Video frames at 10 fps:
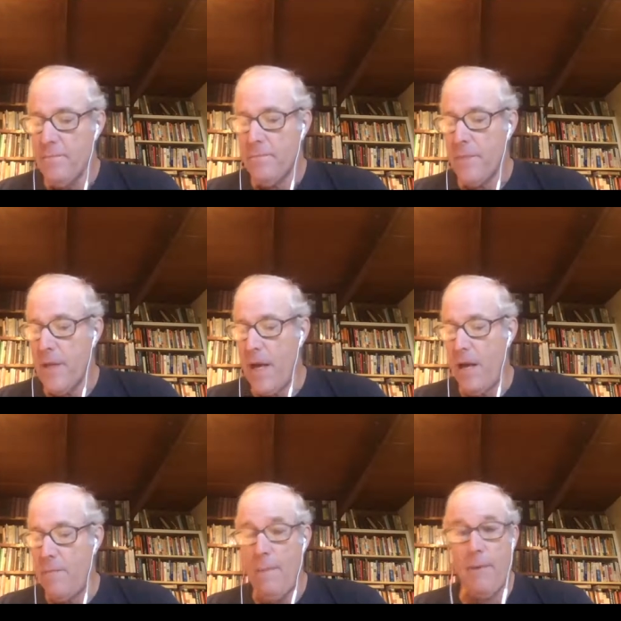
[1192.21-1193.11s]
Um,
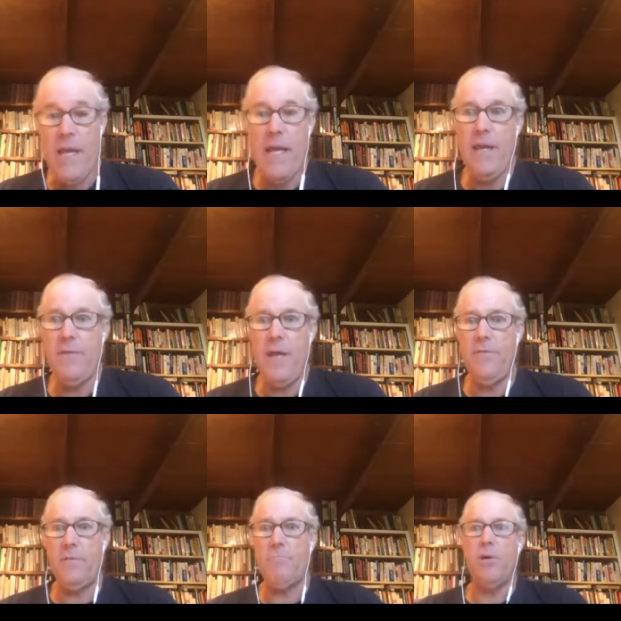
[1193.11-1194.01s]
I mean, e
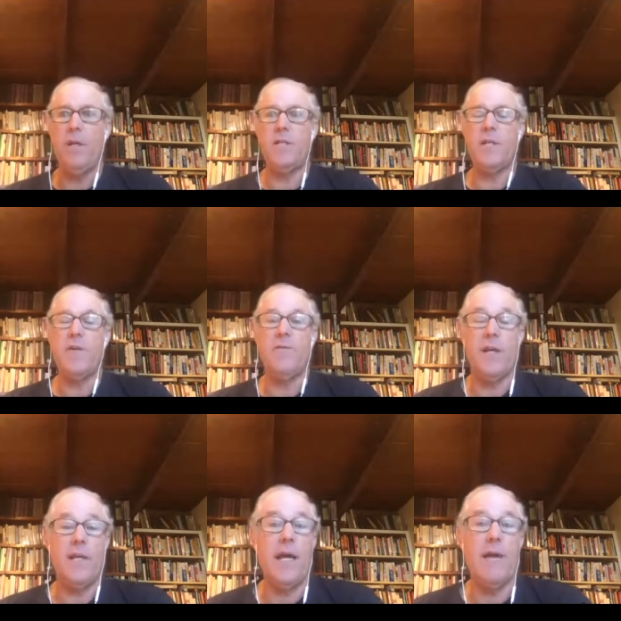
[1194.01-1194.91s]
even pretty
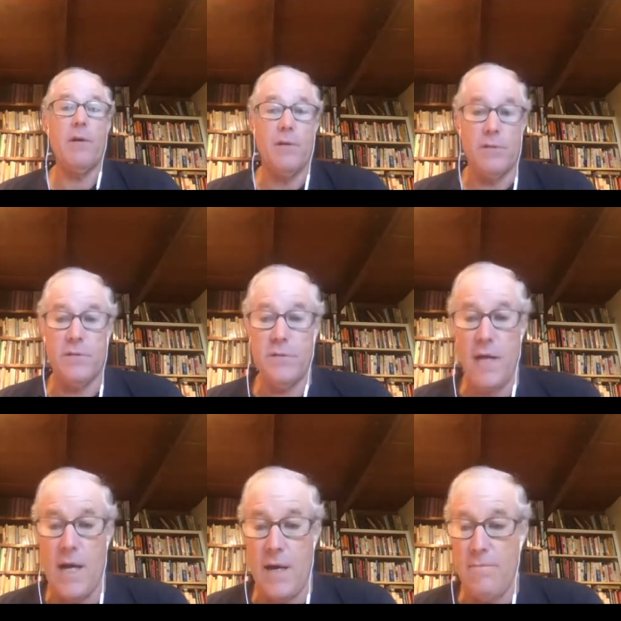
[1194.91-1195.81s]
significant chemicals,
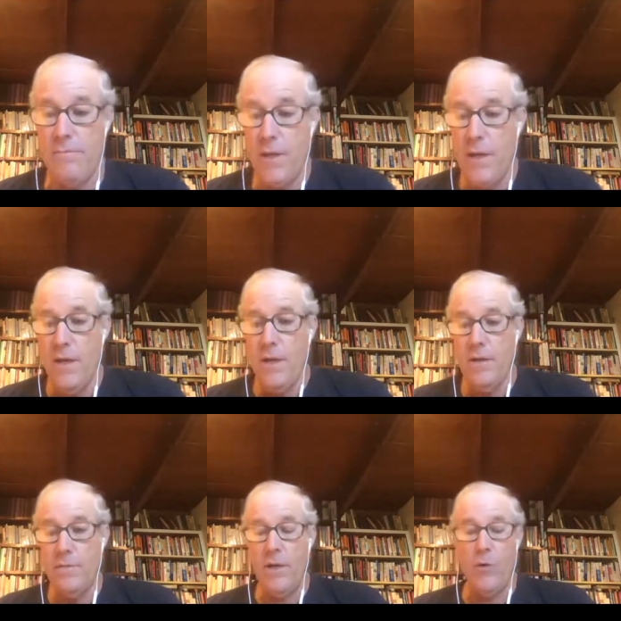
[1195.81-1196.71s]
um,
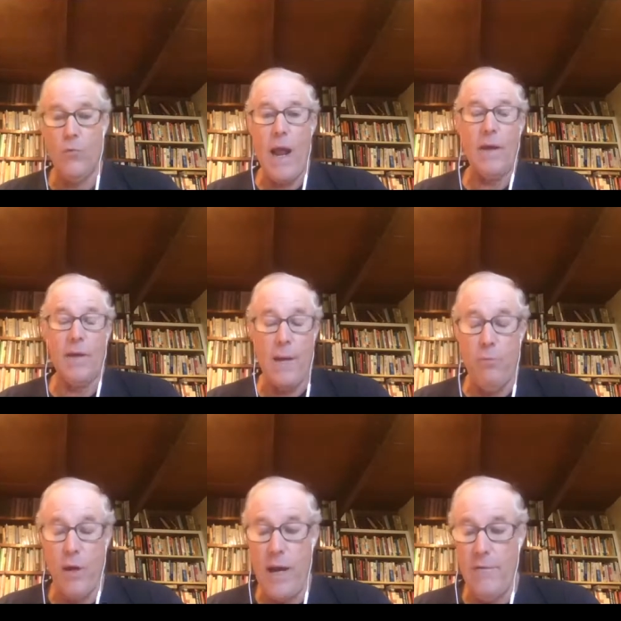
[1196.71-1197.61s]
you know, Roundup,
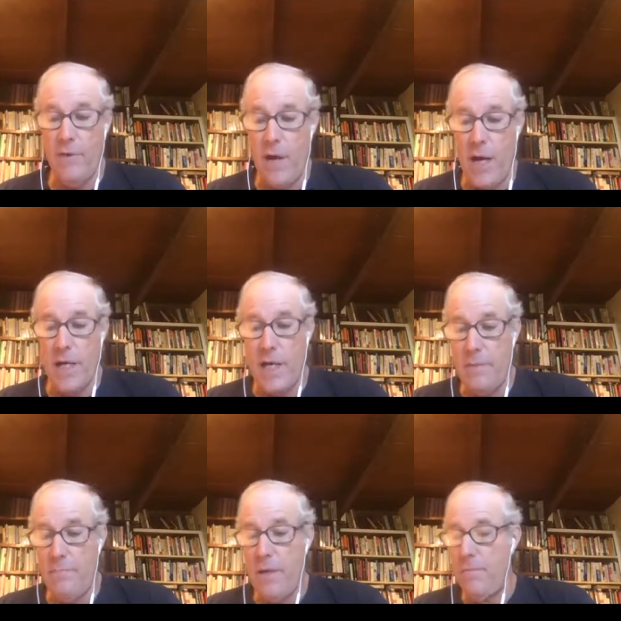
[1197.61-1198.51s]
whatever, uh, can
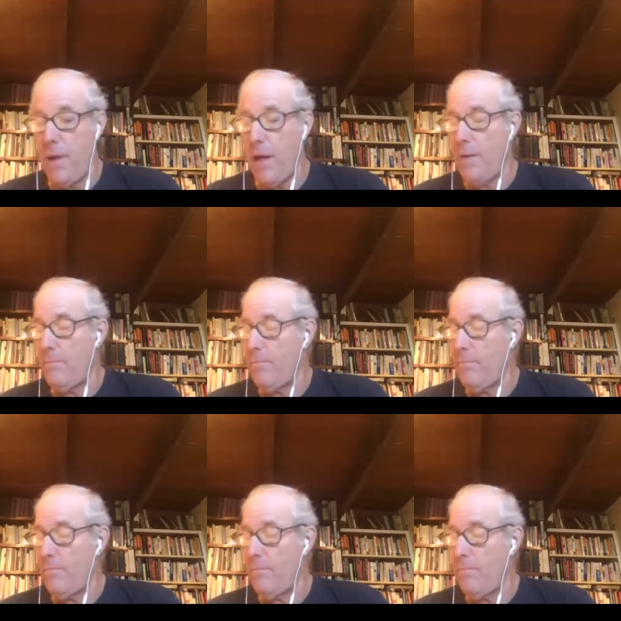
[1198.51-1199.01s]
be uh,